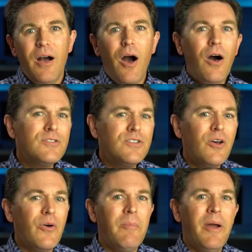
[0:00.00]

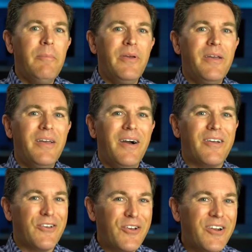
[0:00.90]
Also, it might be a
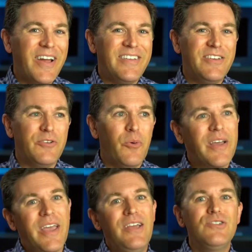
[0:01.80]
good idea to
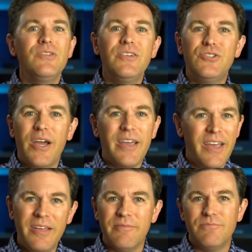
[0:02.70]
occasionally check
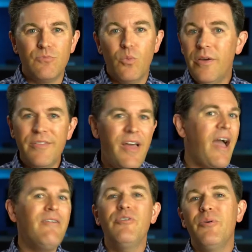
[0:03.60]
in with
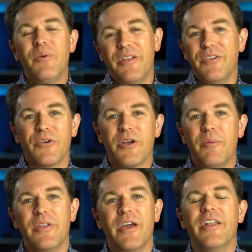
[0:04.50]
everyone in your
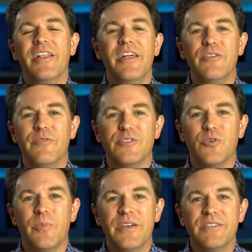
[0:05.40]
company on an
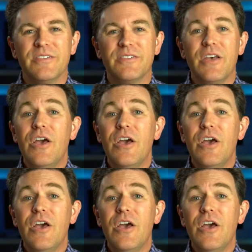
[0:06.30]
individual basis.